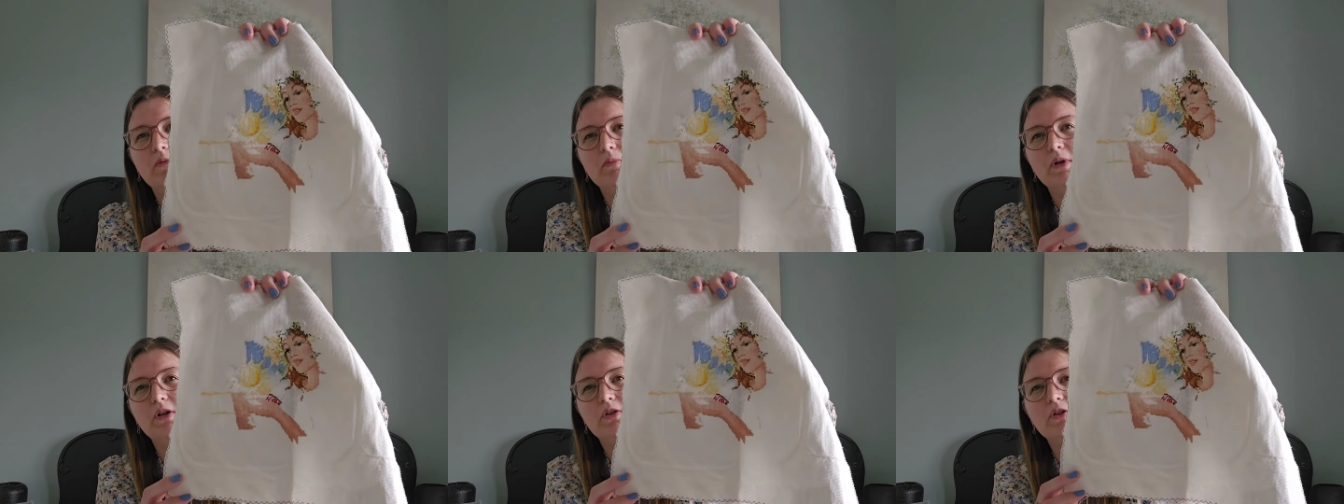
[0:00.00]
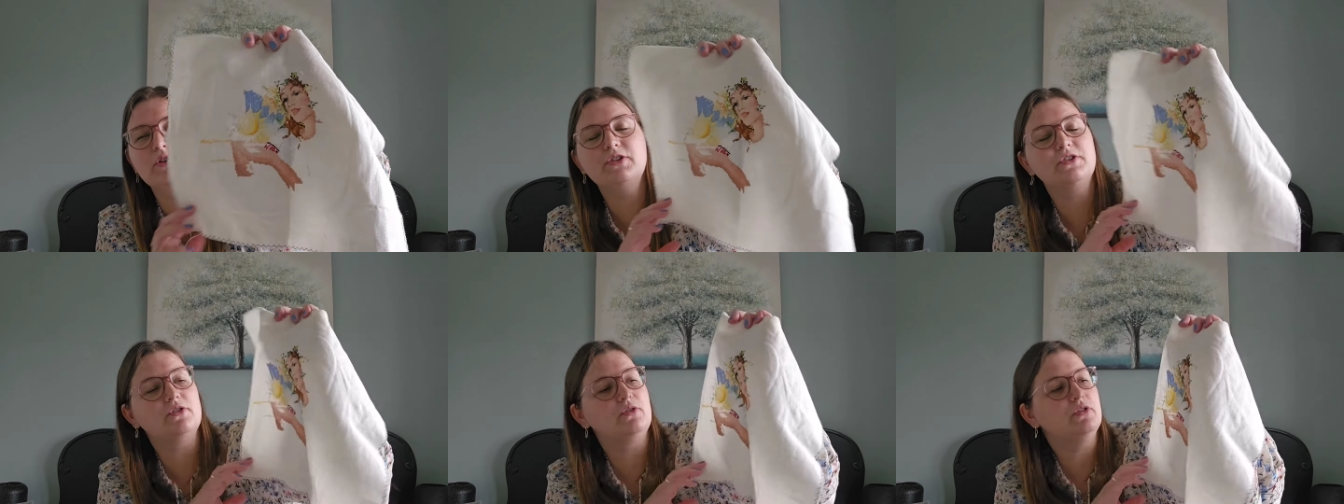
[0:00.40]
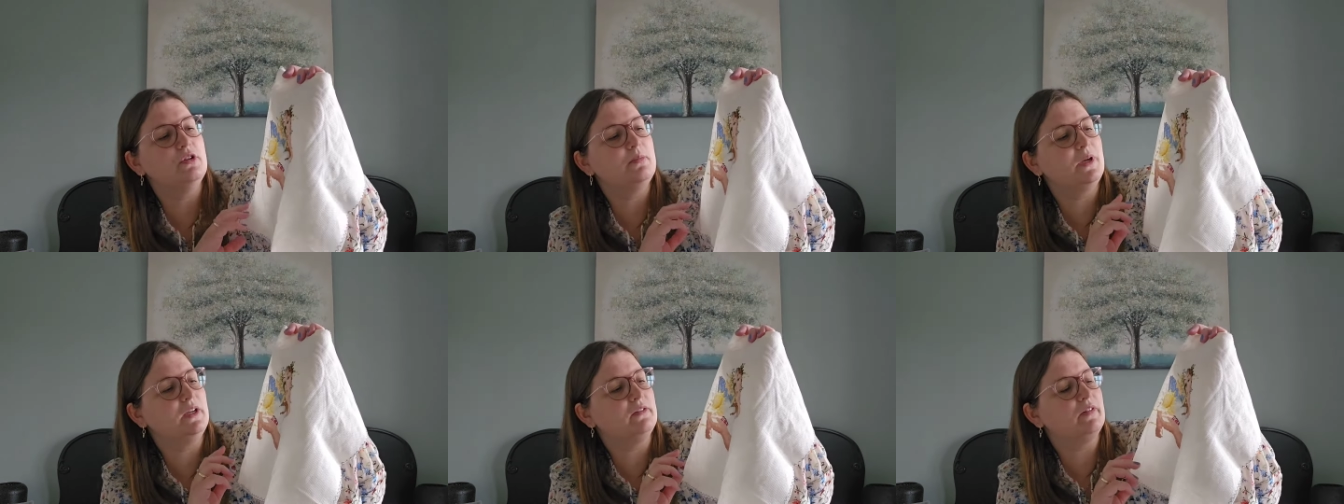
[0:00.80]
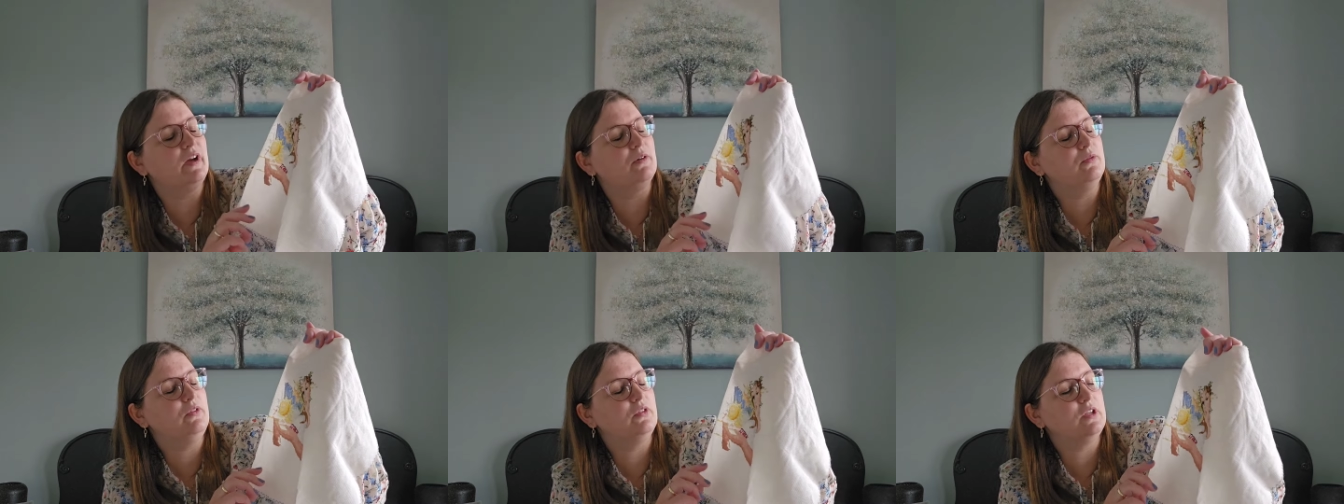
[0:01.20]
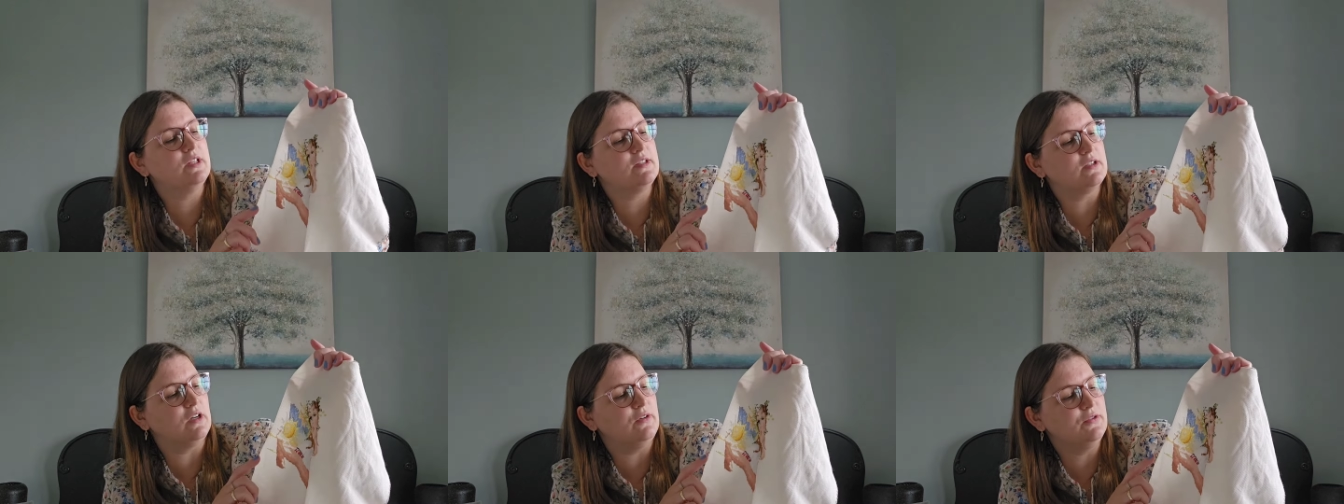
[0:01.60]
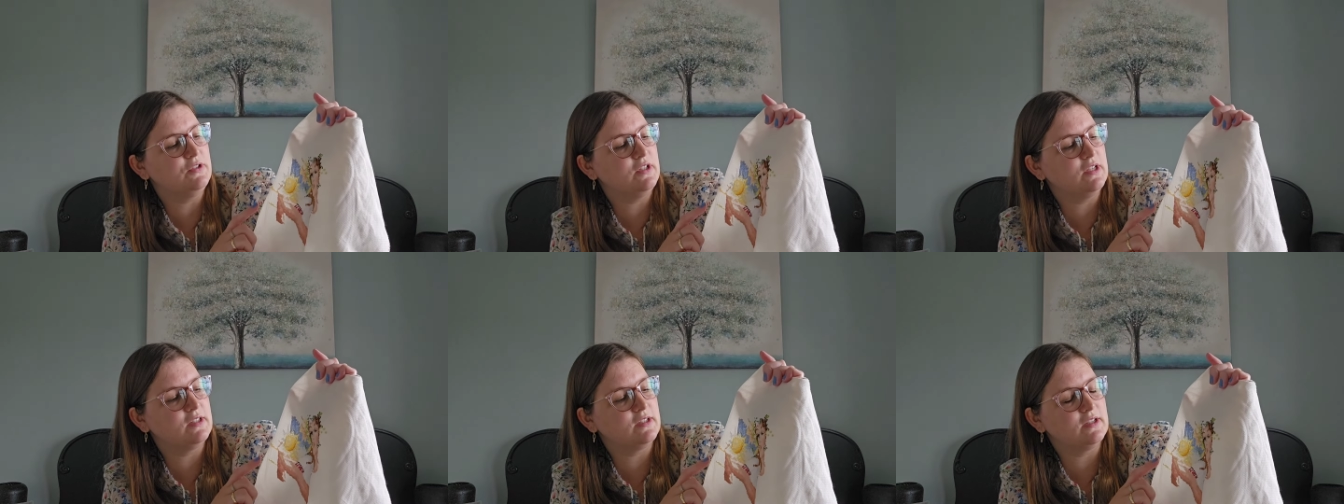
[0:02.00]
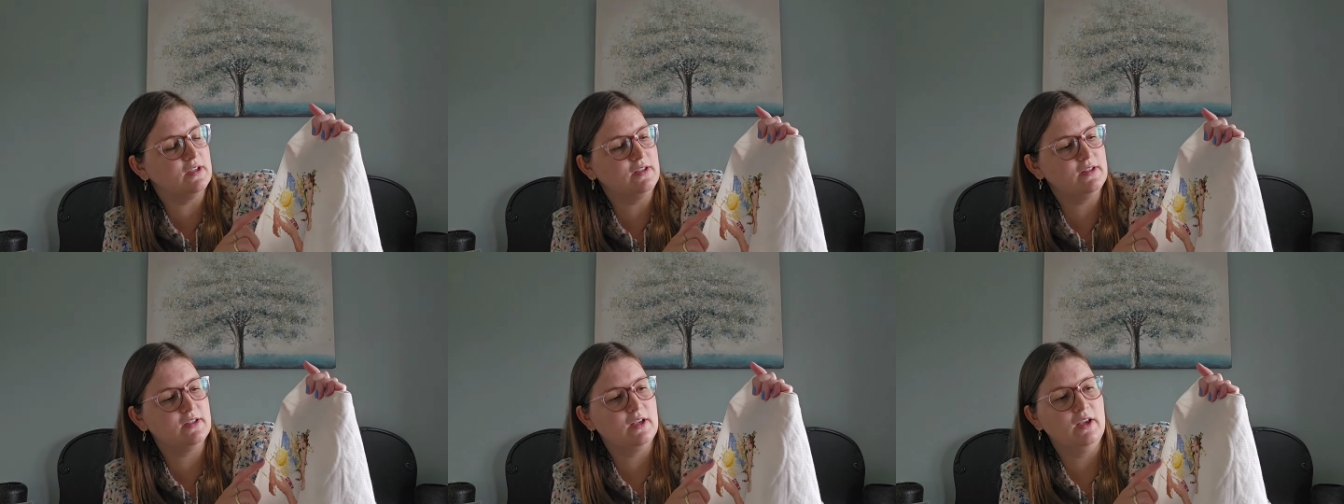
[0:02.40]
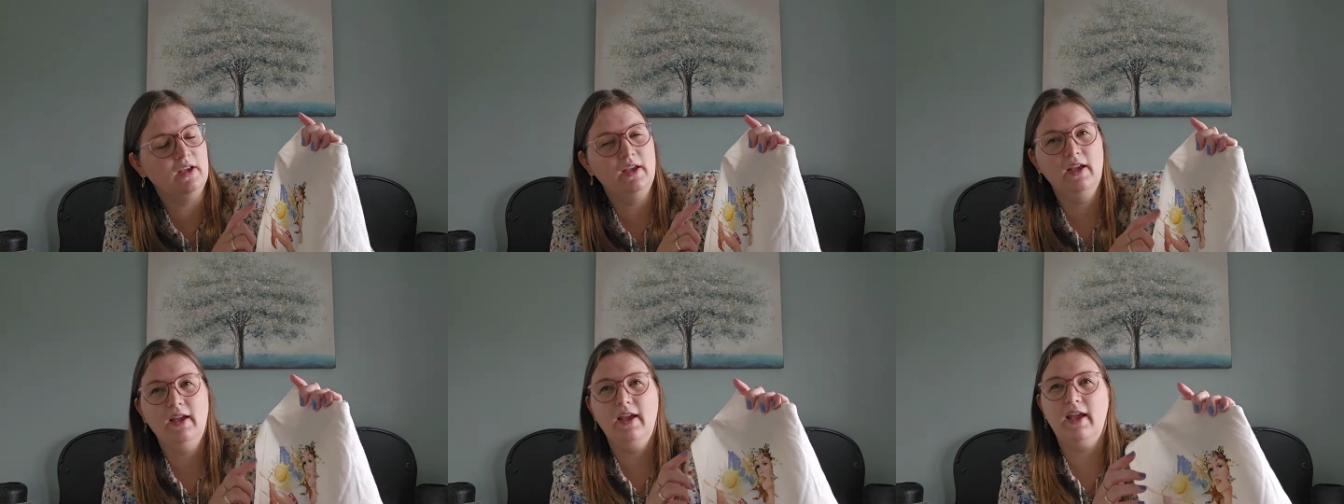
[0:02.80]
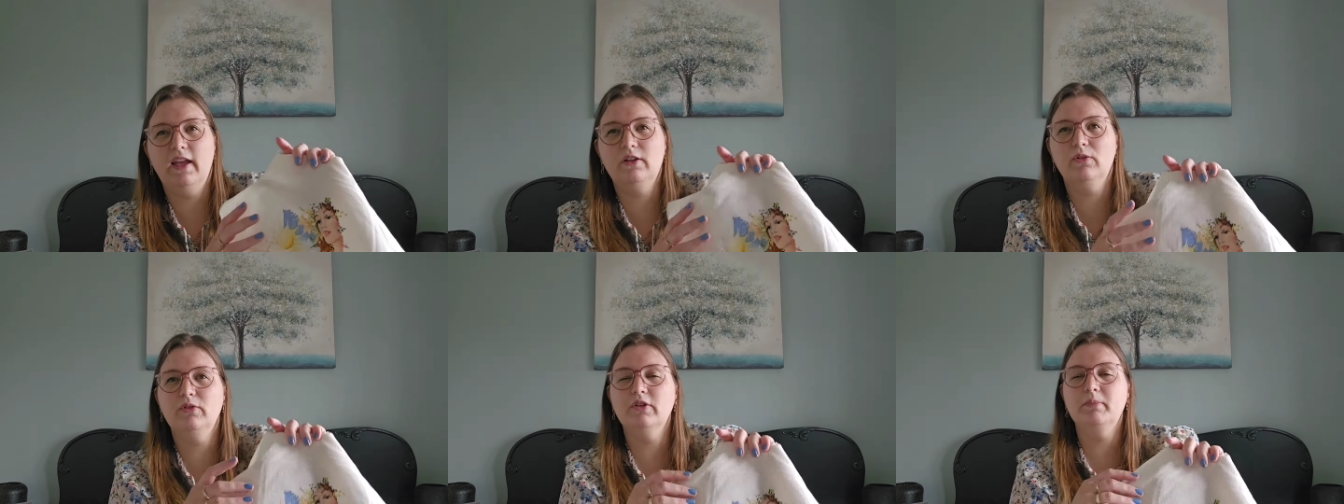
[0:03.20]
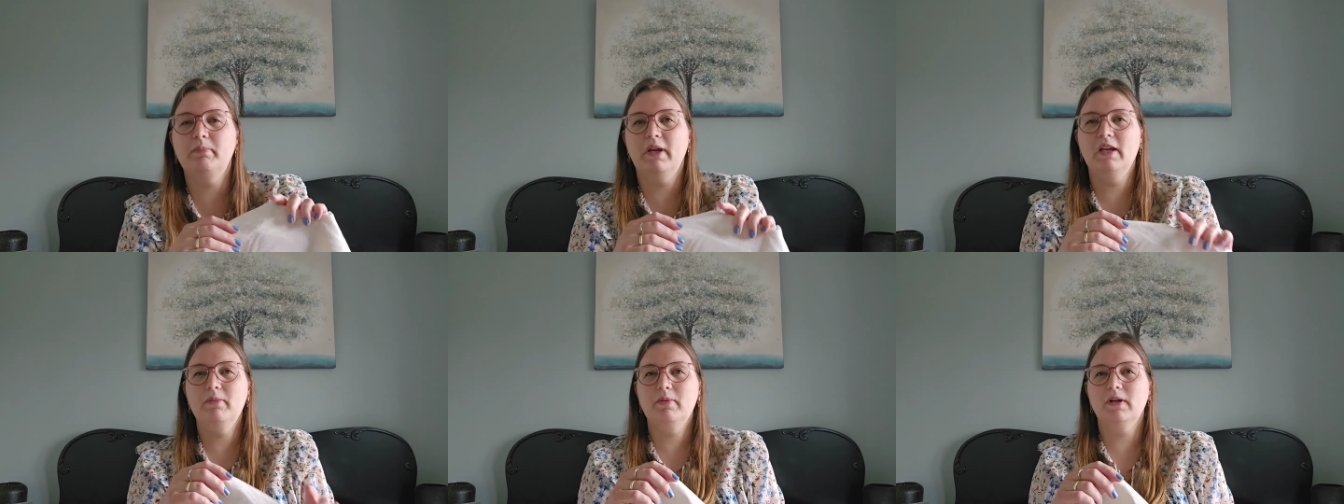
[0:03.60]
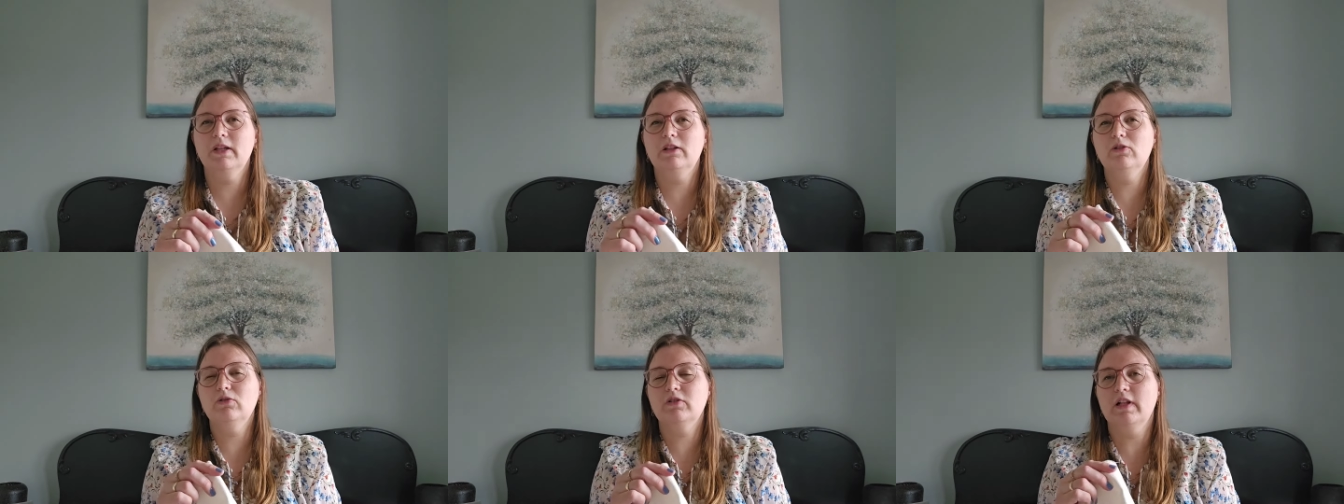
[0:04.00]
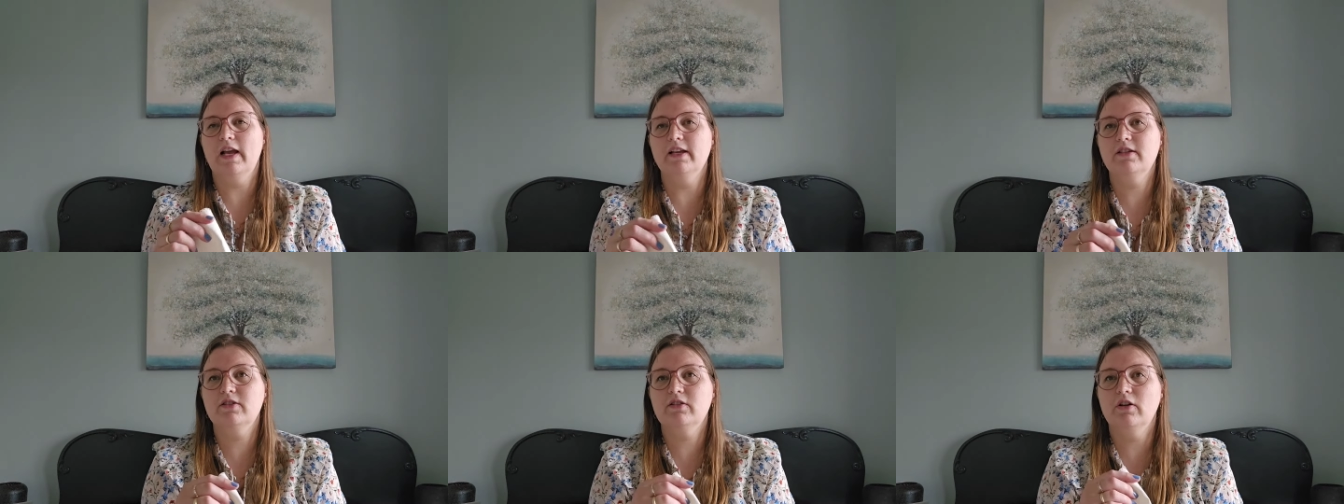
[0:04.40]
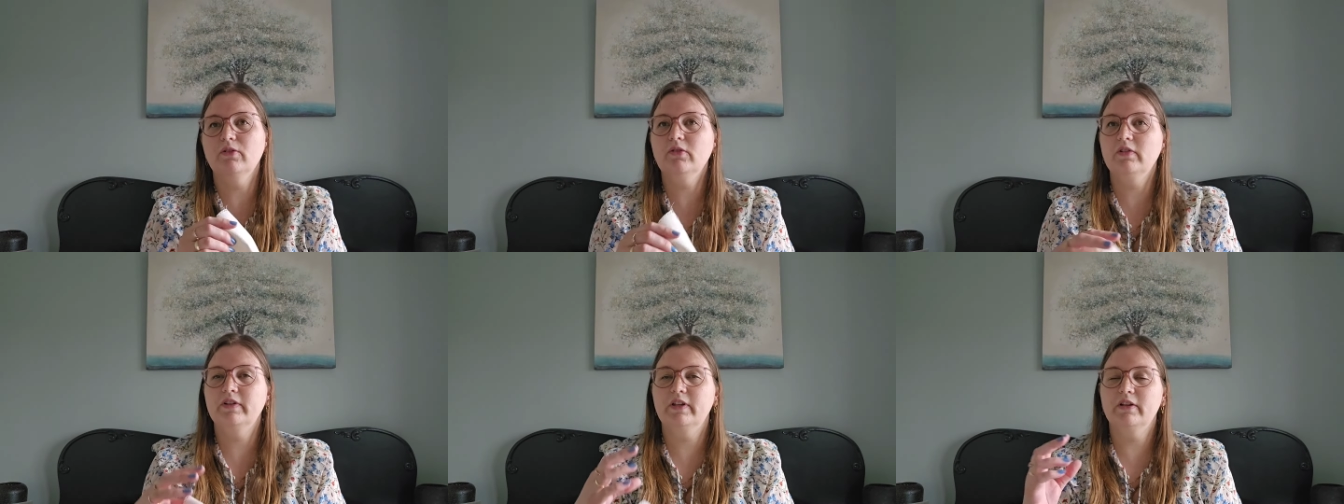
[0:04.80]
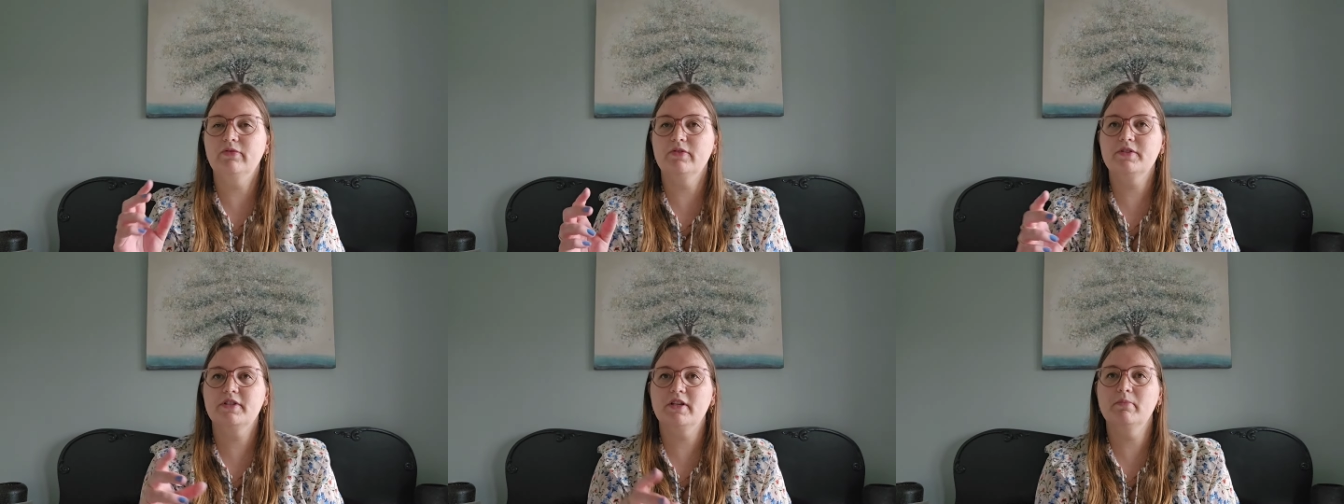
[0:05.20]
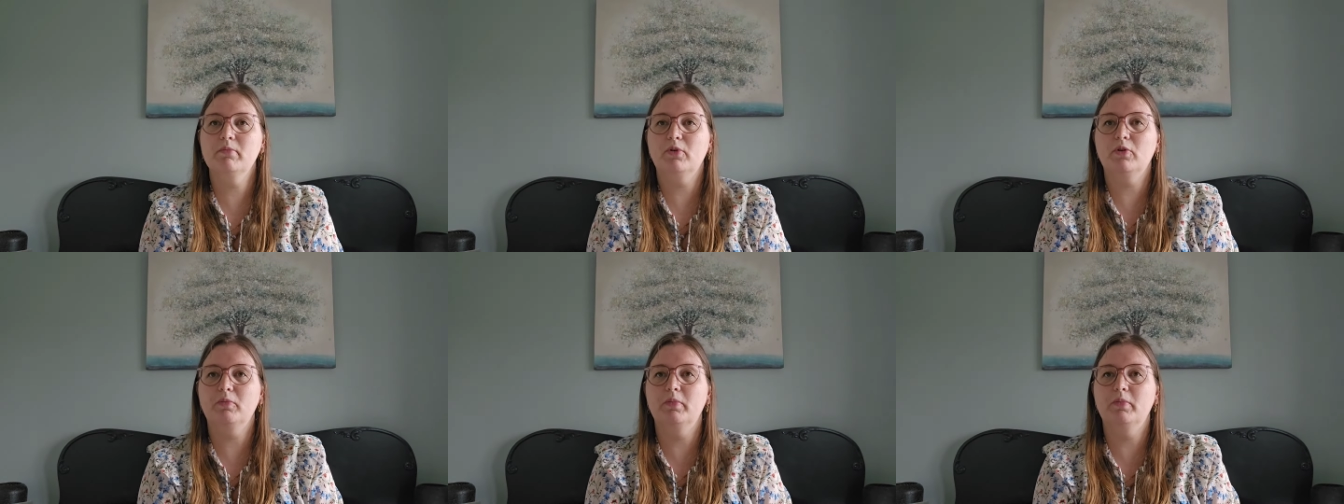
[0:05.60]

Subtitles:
Because on the background it's half stitches. And on the paper it looks like a totally different symbol.